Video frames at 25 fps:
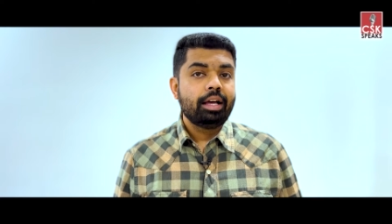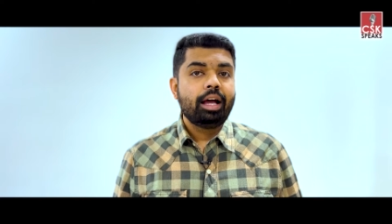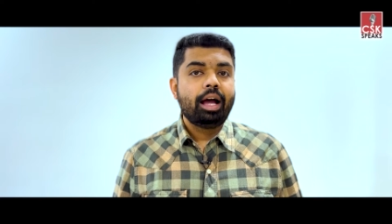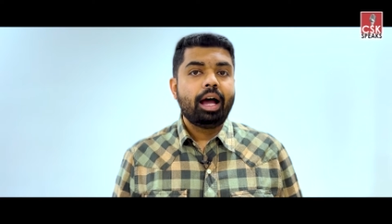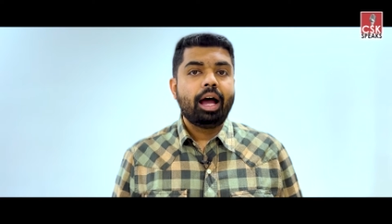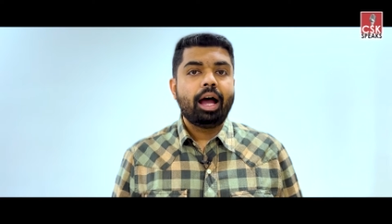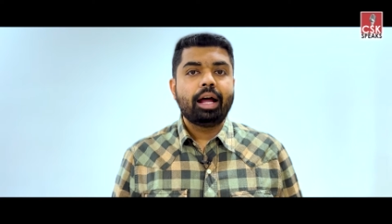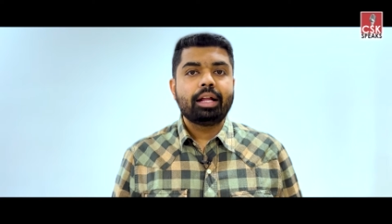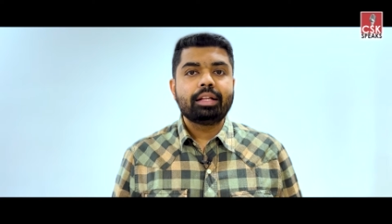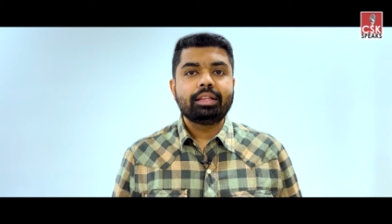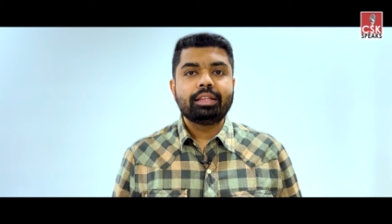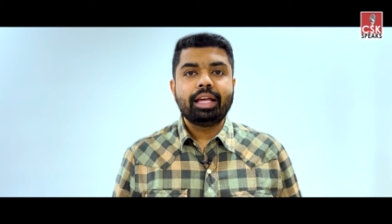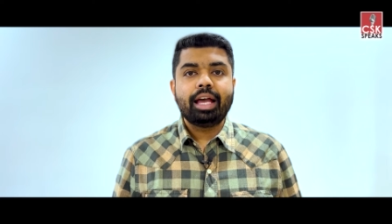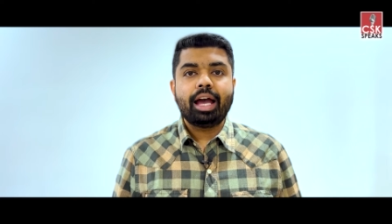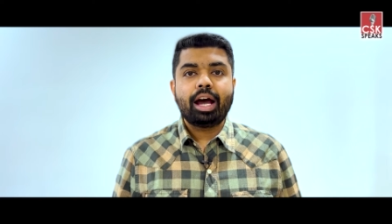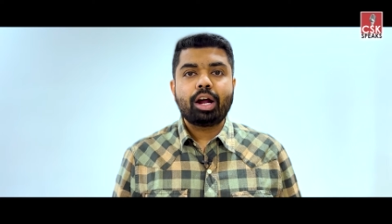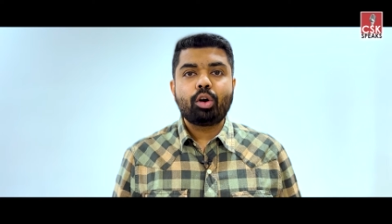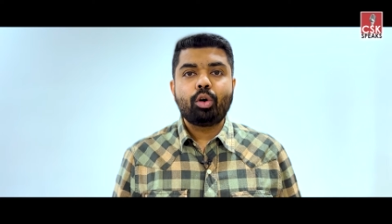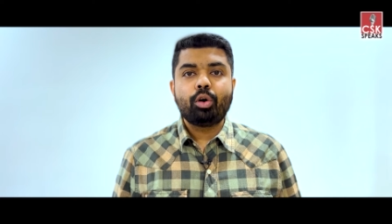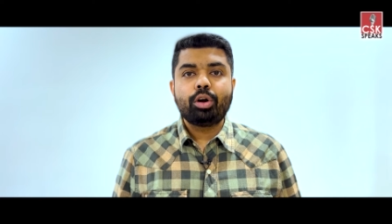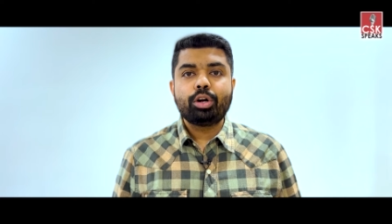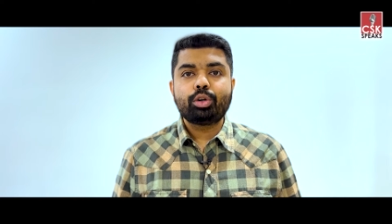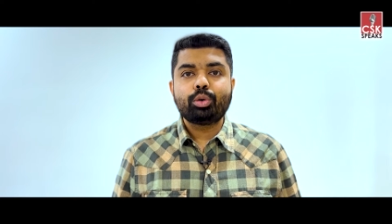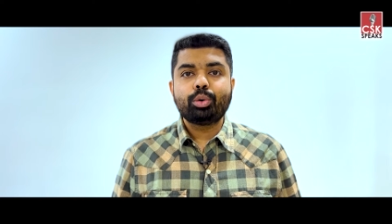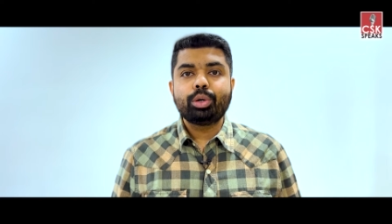and they are
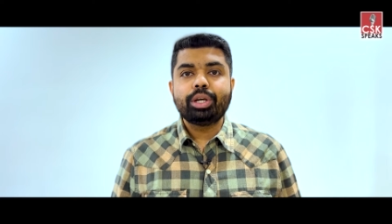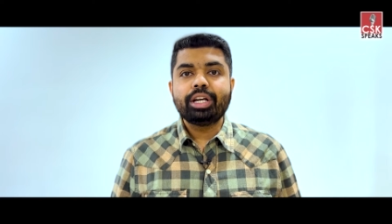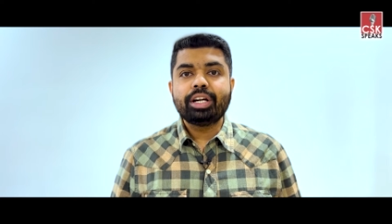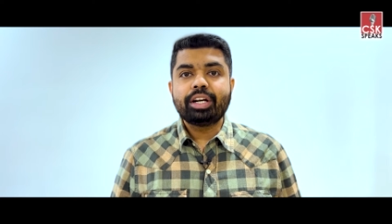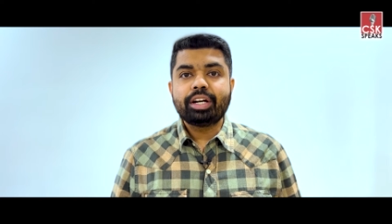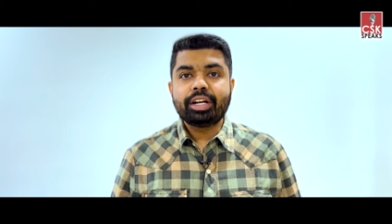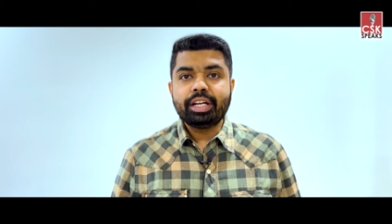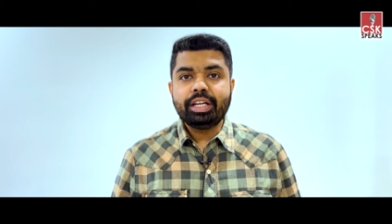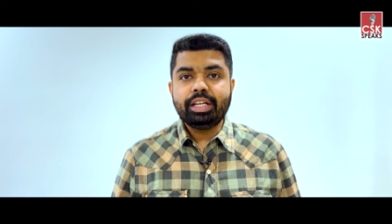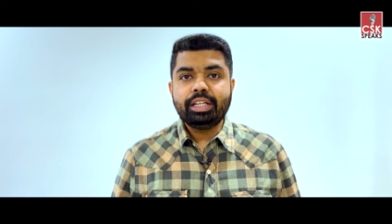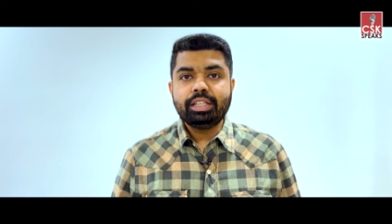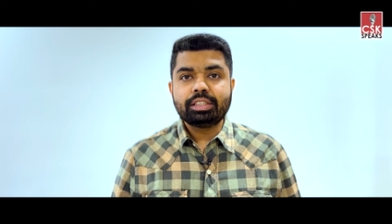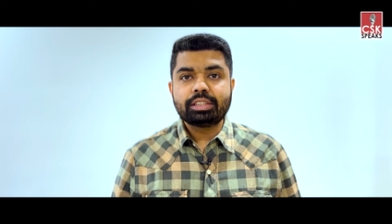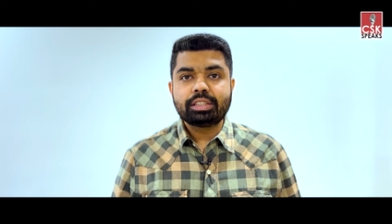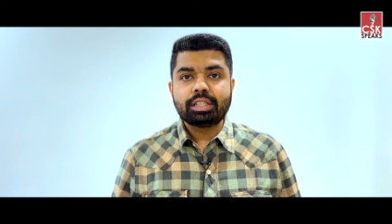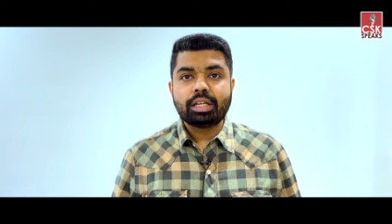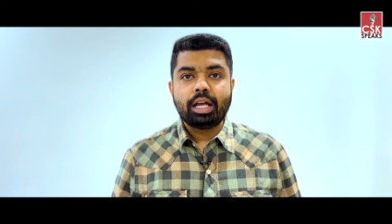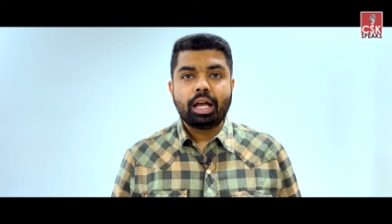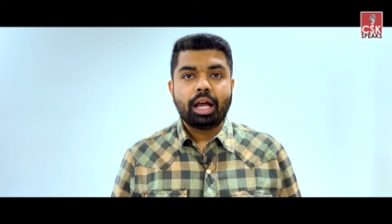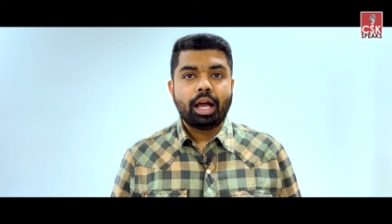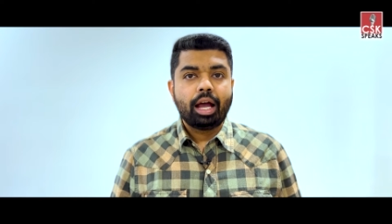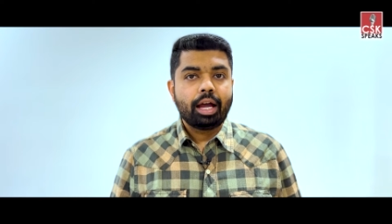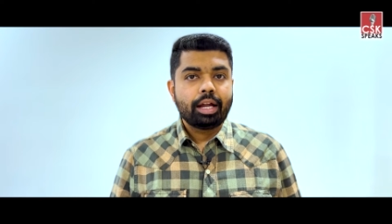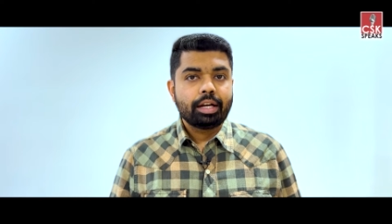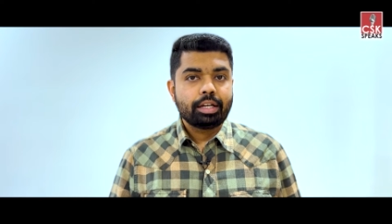going to increase,
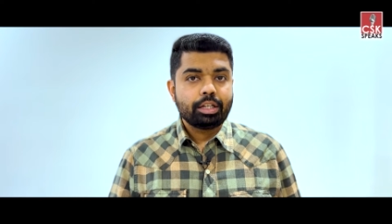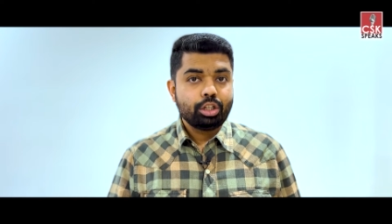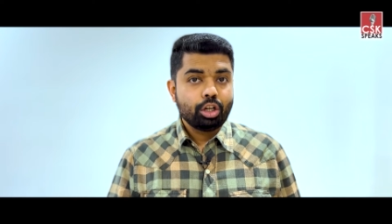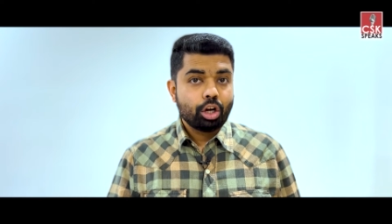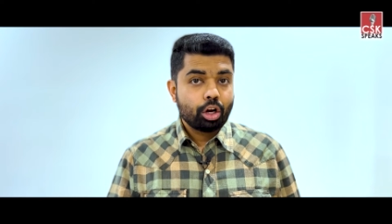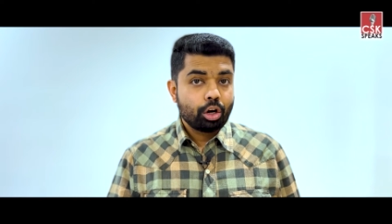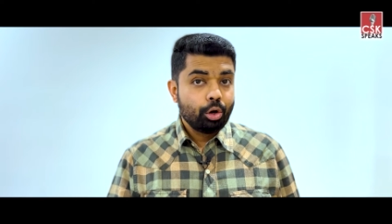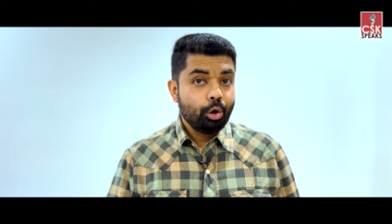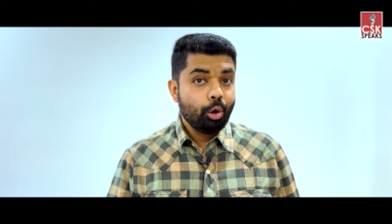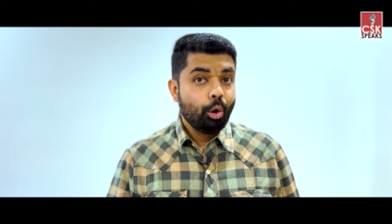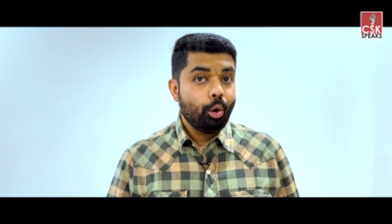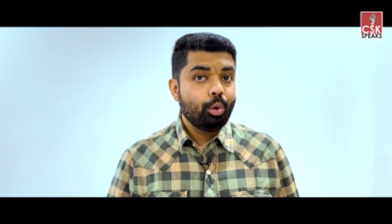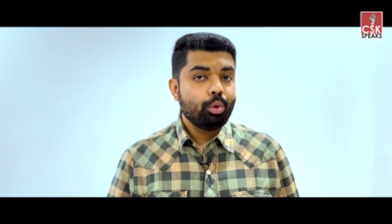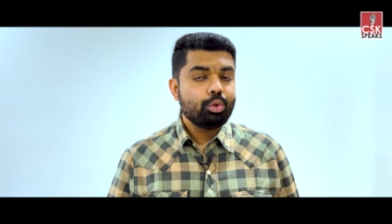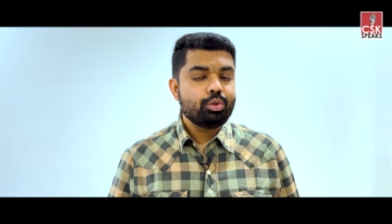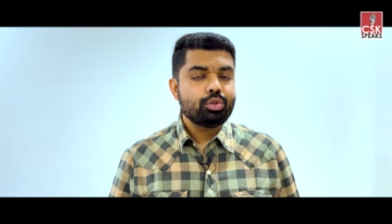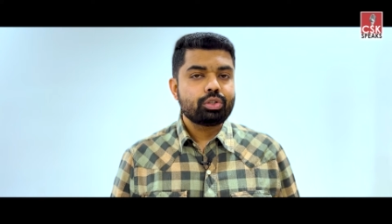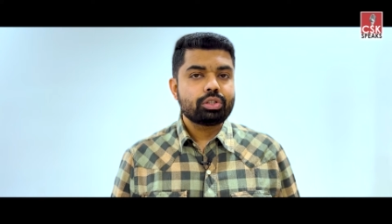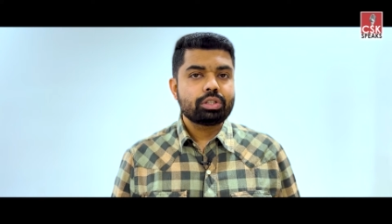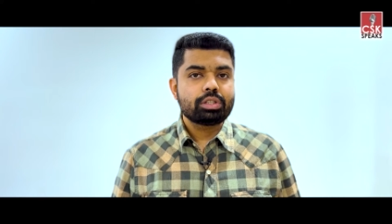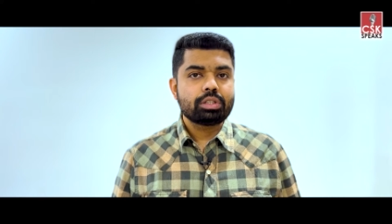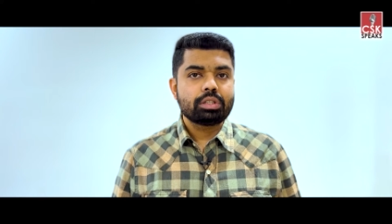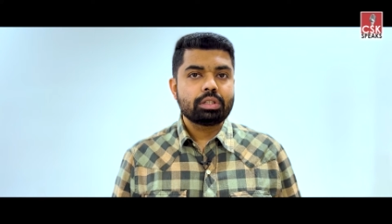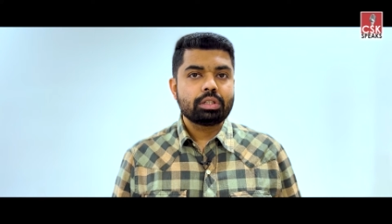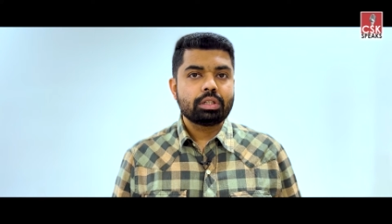and your
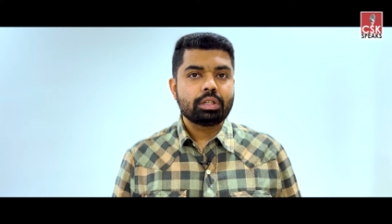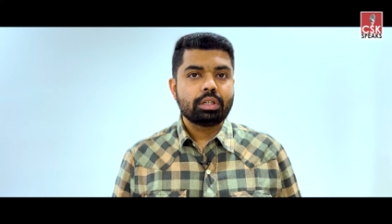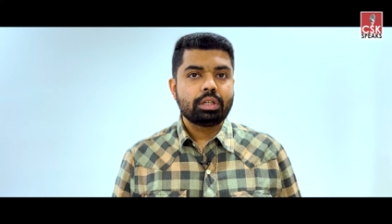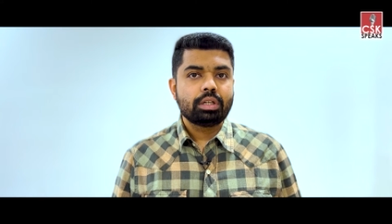loans